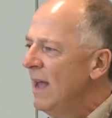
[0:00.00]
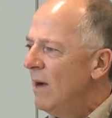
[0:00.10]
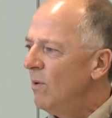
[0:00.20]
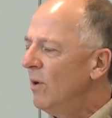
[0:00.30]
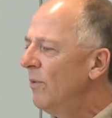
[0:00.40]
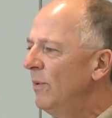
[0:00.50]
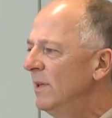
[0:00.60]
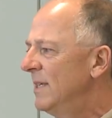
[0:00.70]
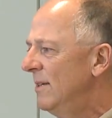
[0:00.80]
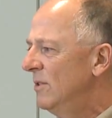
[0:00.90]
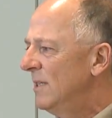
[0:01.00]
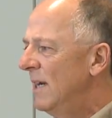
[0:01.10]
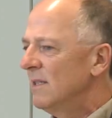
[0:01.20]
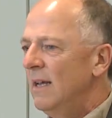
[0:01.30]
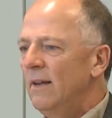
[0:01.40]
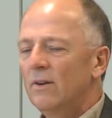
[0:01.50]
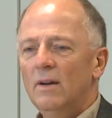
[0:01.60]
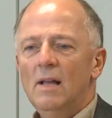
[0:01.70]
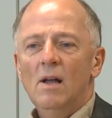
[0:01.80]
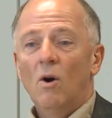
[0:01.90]
and we'll go through this exercise later,
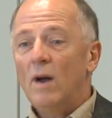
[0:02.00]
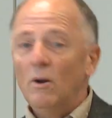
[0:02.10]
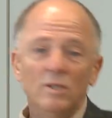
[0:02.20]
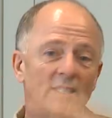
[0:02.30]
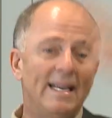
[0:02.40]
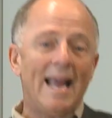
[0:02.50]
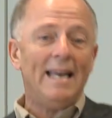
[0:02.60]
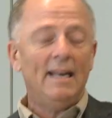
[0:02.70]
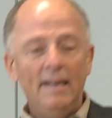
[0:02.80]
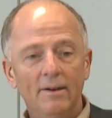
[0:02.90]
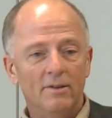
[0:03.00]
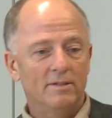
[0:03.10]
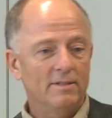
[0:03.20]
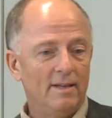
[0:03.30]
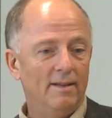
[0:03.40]
or outstanding leaders